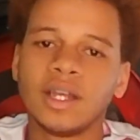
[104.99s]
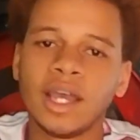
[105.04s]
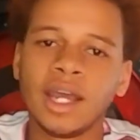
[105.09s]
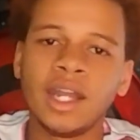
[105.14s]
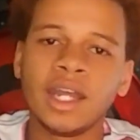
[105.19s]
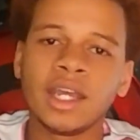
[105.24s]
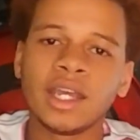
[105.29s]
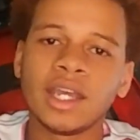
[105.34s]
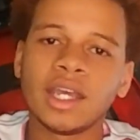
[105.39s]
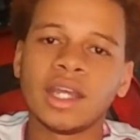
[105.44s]

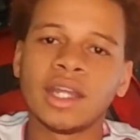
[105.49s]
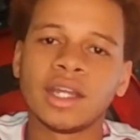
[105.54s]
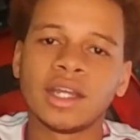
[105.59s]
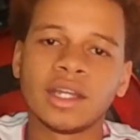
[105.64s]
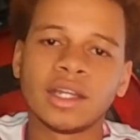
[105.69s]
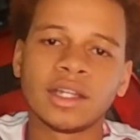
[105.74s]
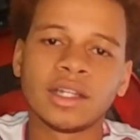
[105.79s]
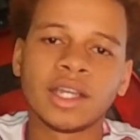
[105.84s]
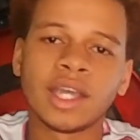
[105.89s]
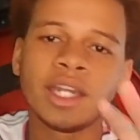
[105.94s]

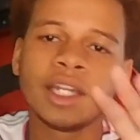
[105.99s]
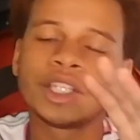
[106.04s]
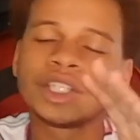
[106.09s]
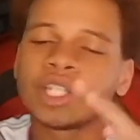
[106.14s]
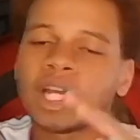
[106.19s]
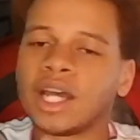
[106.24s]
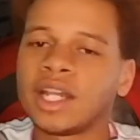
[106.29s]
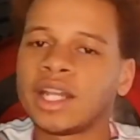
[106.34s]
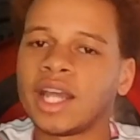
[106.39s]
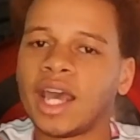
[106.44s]
Getting
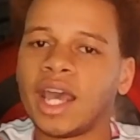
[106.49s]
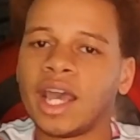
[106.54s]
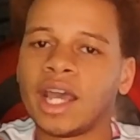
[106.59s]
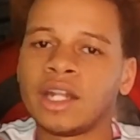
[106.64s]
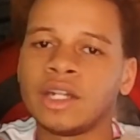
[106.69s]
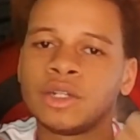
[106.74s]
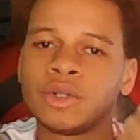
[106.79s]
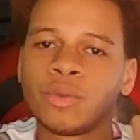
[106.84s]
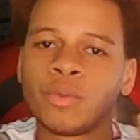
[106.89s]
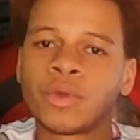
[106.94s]
shot in the
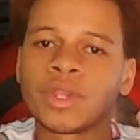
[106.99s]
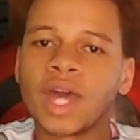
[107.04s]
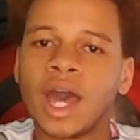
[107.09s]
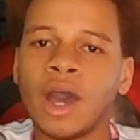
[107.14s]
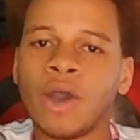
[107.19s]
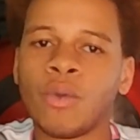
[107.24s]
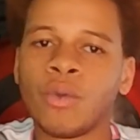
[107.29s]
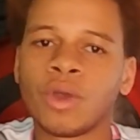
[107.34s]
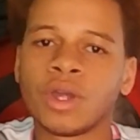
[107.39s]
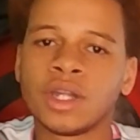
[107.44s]
hand without